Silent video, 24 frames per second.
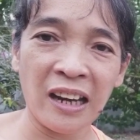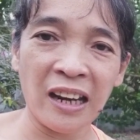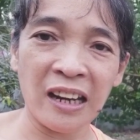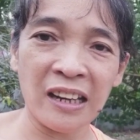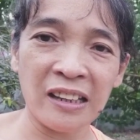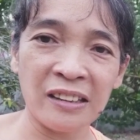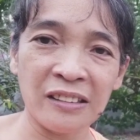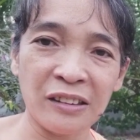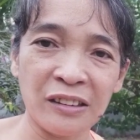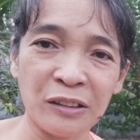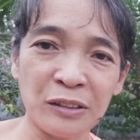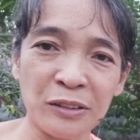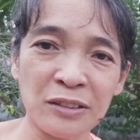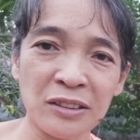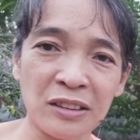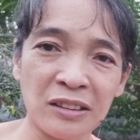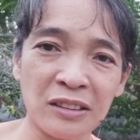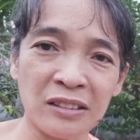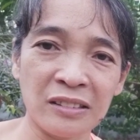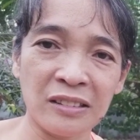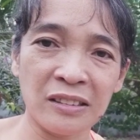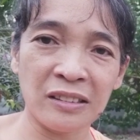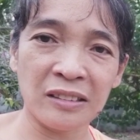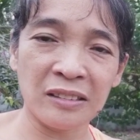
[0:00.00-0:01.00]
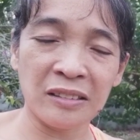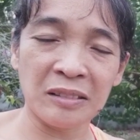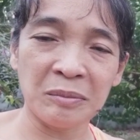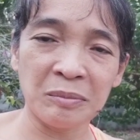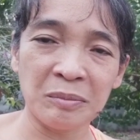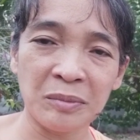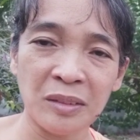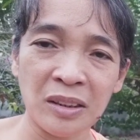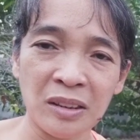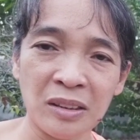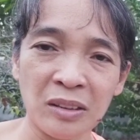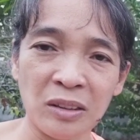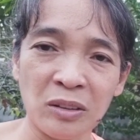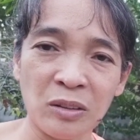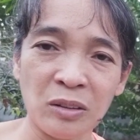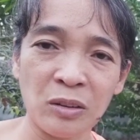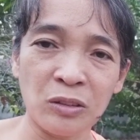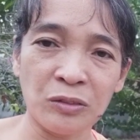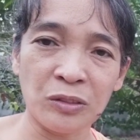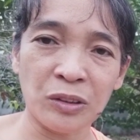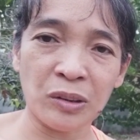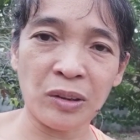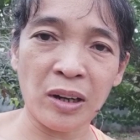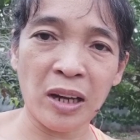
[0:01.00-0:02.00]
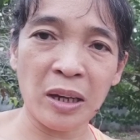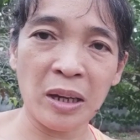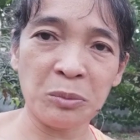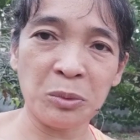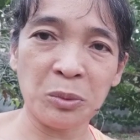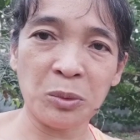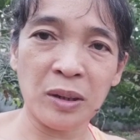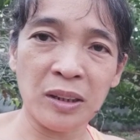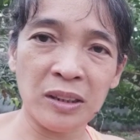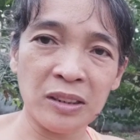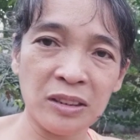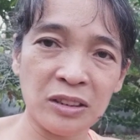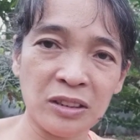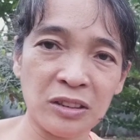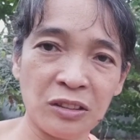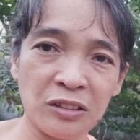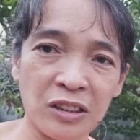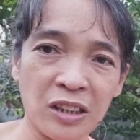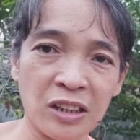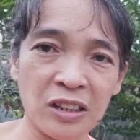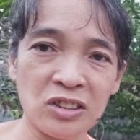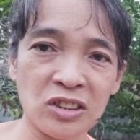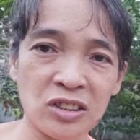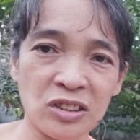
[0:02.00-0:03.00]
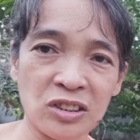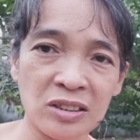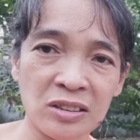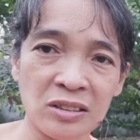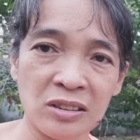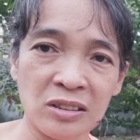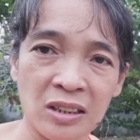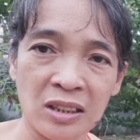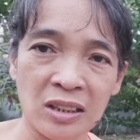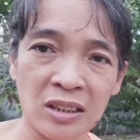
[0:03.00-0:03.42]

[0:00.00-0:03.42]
and those are the overripe ones, so they just